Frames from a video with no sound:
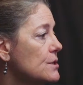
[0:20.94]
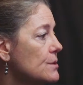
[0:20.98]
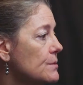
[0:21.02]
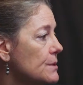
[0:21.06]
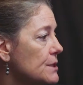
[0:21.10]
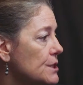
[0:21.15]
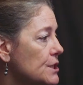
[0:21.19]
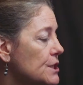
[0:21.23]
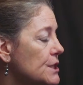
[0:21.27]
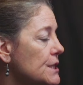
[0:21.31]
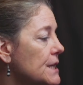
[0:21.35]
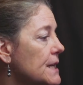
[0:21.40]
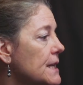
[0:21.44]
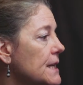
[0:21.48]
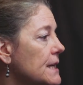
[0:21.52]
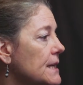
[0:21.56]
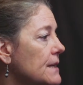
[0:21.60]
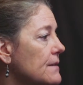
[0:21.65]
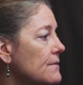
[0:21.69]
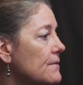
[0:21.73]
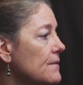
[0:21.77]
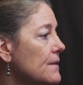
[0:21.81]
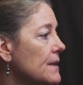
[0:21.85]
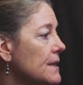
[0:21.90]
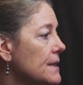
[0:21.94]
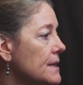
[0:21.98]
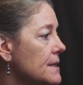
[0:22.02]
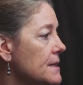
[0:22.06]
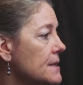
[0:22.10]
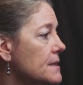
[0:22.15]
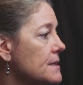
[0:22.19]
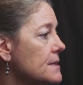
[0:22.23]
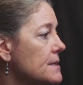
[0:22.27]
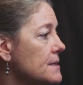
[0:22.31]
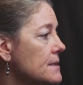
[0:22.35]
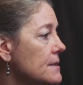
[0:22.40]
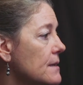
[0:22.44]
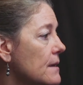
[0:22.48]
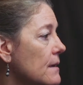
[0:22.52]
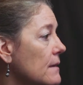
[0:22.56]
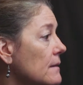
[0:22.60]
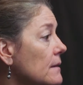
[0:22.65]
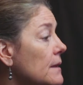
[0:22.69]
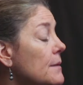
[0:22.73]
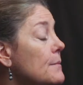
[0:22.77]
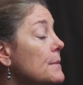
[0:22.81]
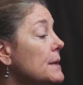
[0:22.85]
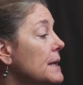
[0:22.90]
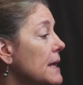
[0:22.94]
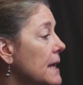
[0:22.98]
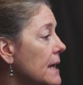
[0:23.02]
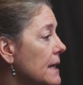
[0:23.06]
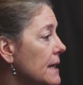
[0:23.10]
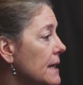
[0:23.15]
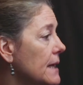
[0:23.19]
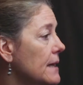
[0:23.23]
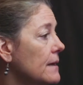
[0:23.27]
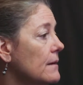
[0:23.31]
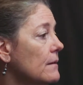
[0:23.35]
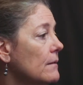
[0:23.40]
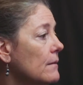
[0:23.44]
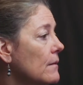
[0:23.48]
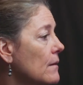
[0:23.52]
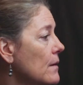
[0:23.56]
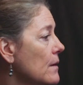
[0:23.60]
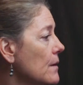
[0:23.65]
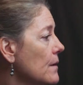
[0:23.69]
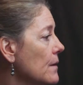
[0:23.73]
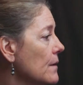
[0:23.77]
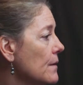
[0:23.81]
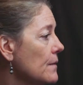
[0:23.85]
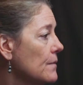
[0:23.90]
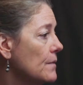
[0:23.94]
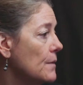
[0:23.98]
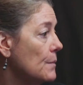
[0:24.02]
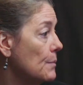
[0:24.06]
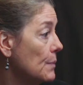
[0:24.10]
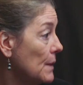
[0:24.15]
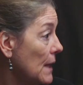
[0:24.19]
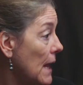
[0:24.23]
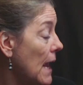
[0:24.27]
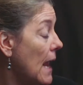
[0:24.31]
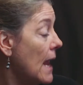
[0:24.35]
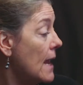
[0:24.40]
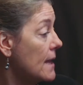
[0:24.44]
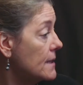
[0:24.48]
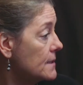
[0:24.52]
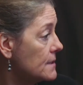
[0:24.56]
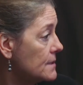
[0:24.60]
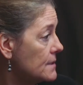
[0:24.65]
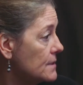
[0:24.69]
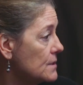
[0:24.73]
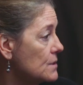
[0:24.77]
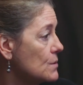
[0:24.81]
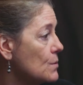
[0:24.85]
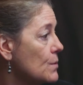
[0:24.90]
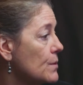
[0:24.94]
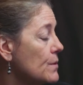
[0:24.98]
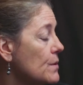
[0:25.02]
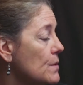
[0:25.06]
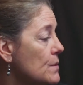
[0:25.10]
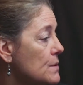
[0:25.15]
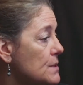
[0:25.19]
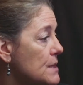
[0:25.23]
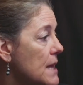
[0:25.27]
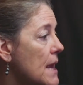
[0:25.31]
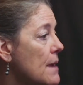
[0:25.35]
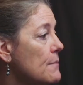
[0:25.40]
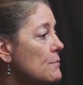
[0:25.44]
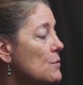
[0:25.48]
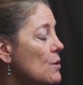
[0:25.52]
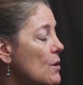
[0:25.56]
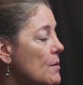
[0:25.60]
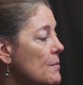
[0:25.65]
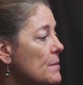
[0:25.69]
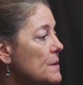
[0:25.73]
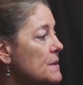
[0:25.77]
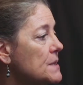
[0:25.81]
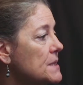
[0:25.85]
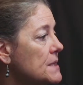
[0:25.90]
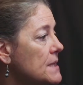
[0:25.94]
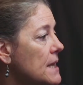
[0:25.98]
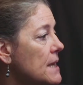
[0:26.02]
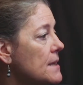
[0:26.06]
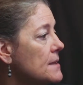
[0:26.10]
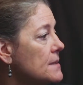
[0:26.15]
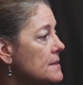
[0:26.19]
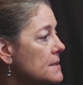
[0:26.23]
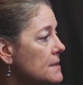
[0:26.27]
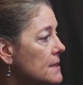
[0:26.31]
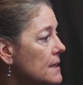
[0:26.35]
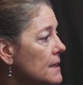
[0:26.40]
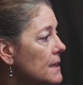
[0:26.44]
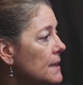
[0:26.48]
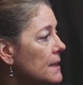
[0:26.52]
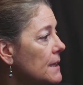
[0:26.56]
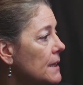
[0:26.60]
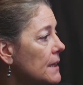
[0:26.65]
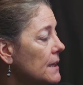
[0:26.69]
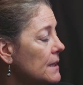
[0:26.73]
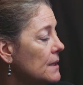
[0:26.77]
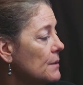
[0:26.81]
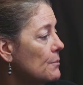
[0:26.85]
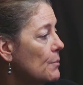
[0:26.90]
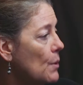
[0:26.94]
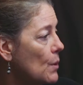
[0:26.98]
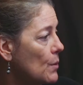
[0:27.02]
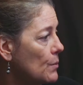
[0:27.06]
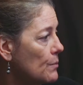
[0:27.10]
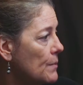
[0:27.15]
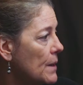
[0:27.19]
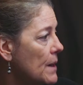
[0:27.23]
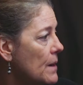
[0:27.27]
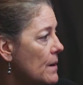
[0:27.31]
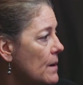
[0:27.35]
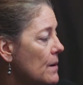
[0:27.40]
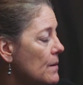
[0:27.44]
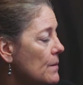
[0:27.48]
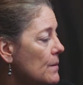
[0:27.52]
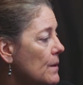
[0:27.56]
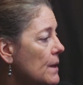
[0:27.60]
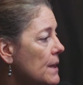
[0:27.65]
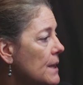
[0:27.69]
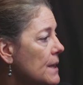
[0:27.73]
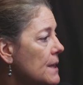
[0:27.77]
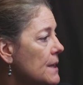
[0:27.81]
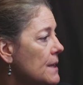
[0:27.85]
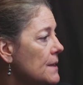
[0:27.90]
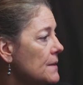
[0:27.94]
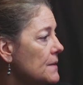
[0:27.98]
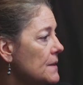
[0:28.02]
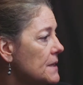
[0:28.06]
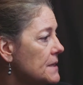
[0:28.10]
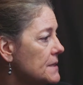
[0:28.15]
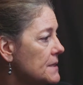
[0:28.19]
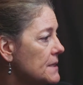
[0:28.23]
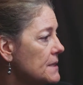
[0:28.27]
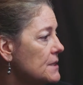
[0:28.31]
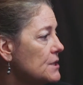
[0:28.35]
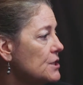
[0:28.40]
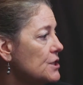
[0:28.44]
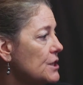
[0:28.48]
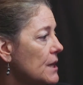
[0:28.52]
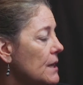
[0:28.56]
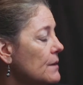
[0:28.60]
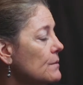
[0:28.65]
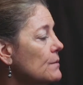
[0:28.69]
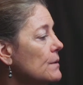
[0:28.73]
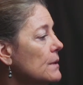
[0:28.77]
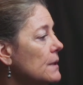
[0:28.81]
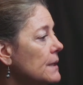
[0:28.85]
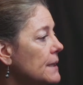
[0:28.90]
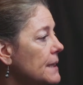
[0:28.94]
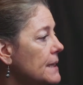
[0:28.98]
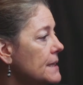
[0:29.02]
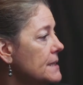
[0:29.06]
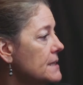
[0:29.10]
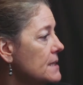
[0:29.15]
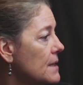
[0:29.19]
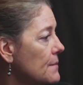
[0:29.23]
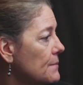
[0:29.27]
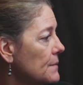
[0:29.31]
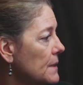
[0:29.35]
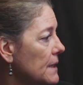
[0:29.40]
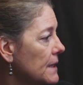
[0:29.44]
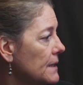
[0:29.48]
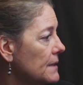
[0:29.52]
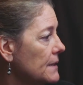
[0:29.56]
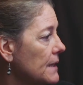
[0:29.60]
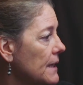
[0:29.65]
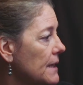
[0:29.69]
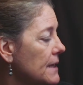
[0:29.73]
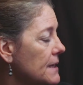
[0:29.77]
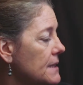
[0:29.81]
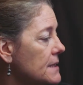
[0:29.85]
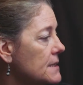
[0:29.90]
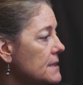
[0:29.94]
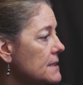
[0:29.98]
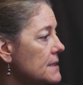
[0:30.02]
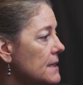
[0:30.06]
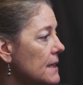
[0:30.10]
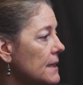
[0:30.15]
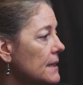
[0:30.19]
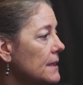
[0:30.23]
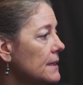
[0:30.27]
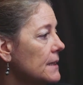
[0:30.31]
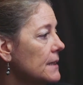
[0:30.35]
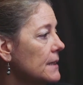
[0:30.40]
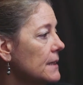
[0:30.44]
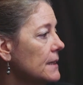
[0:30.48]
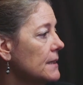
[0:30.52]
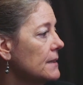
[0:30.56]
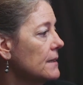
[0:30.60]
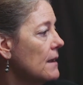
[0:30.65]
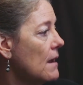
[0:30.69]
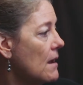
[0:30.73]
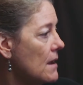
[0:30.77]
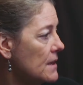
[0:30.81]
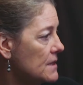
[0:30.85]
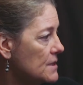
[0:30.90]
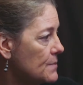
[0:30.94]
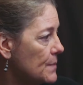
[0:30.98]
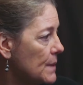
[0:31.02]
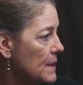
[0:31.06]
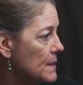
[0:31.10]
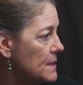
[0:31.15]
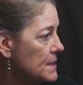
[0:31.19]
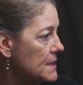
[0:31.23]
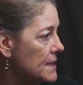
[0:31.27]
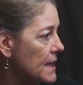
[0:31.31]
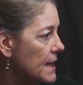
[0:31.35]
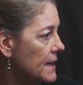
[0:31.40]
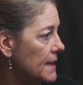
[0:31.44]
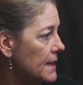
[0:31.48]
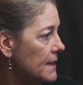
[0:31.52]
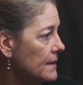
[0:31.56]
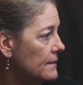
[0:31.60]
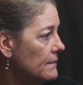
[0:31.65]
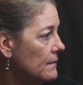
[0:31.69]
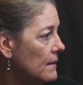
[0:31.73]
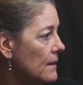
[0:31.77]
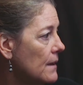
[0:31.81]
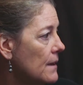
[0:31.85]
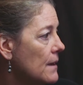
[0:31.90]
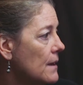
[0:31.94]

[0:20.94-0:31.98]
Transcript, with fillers: to achieve is eliminating the blasts or those abnormal cells in the bone marrow. This is generally something that is done in the hospital setting